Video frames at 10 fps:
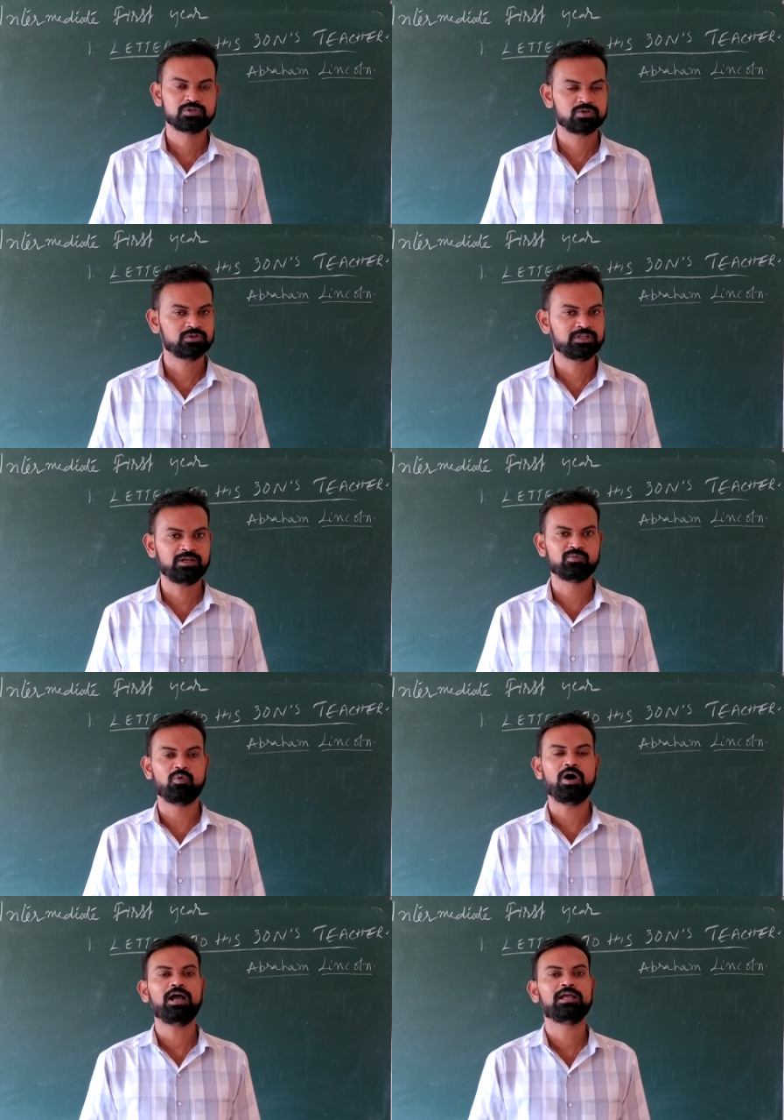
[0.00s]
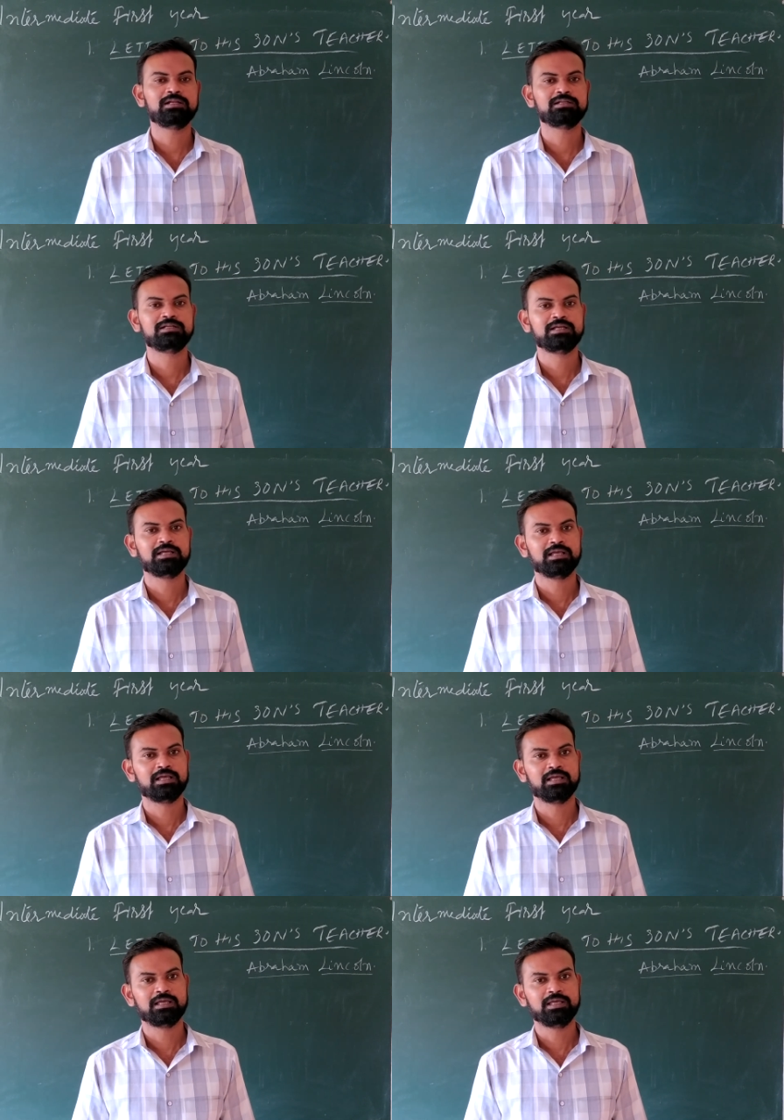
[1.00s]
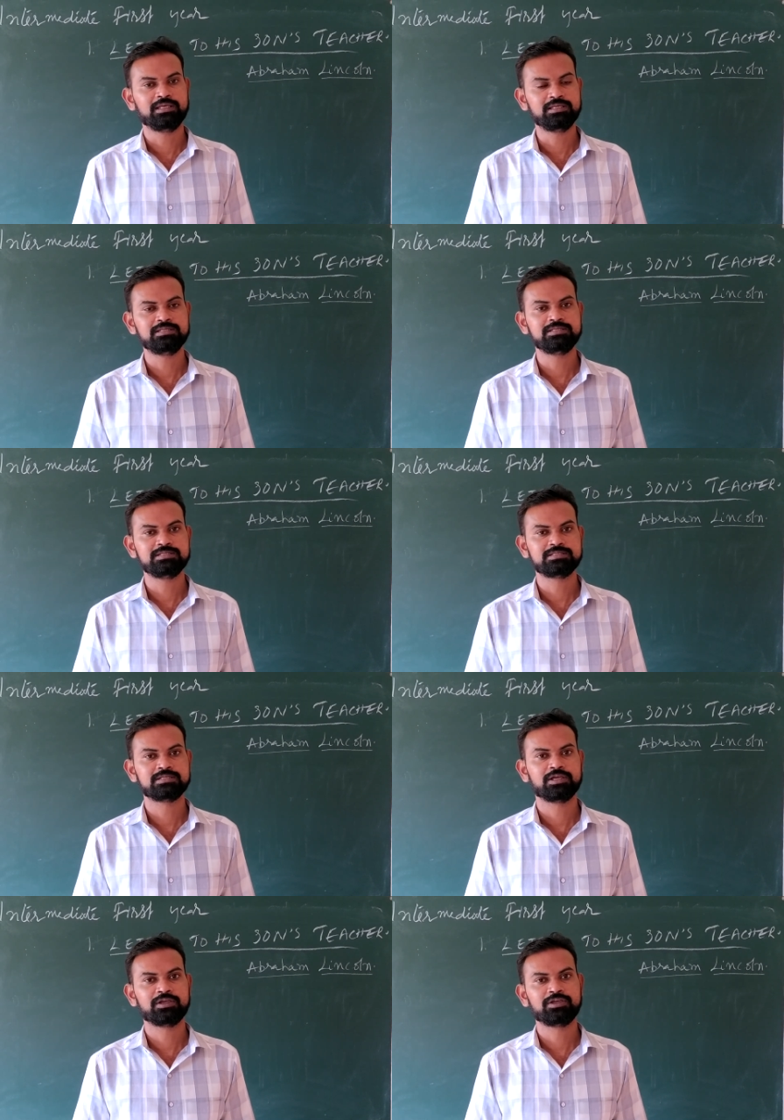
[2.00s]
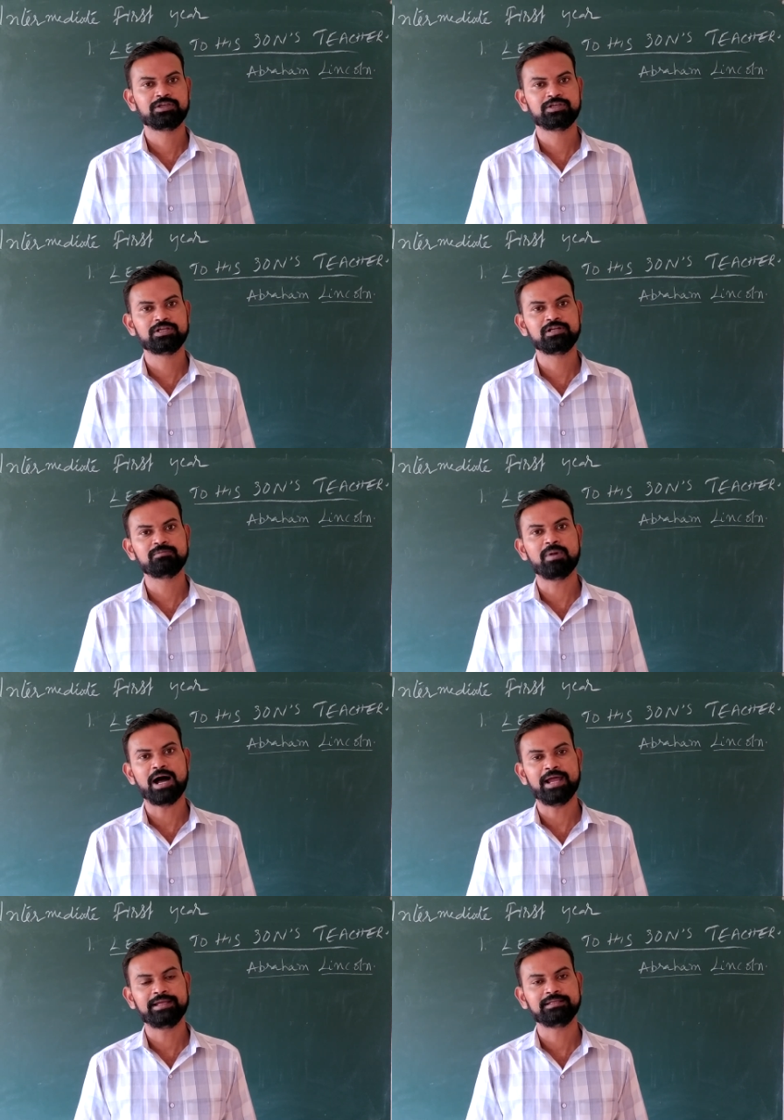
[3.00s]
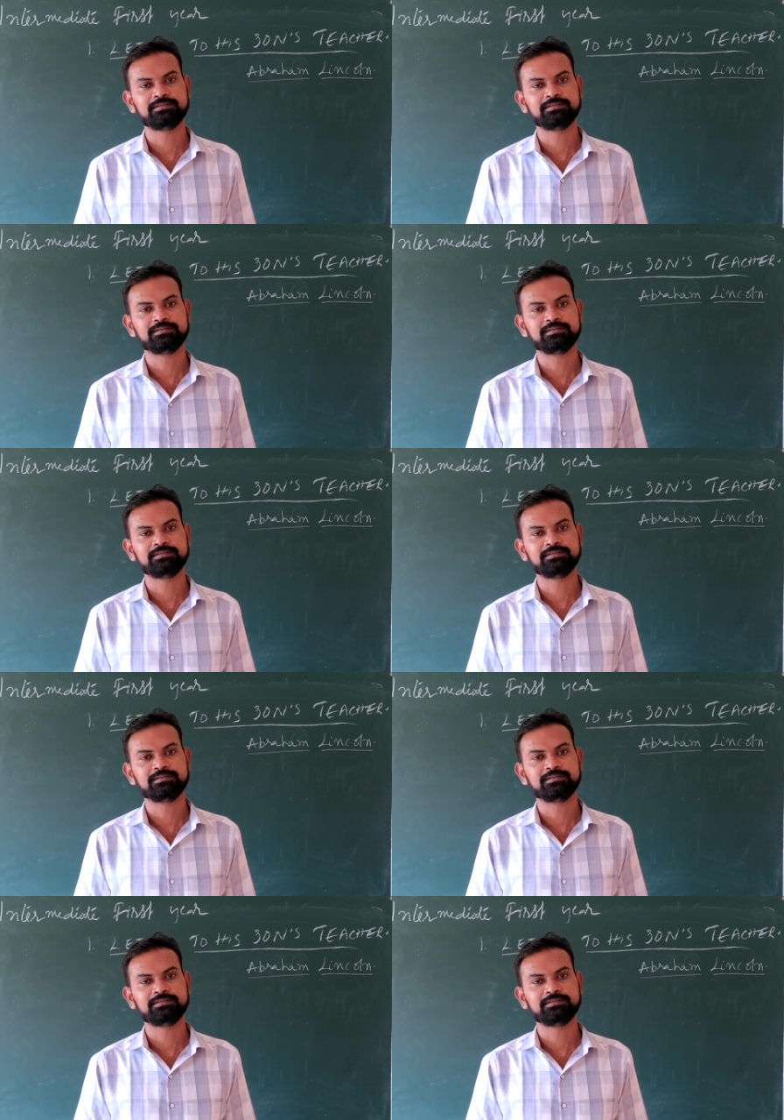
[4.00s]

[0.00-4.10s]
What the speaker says: So then why he is killed by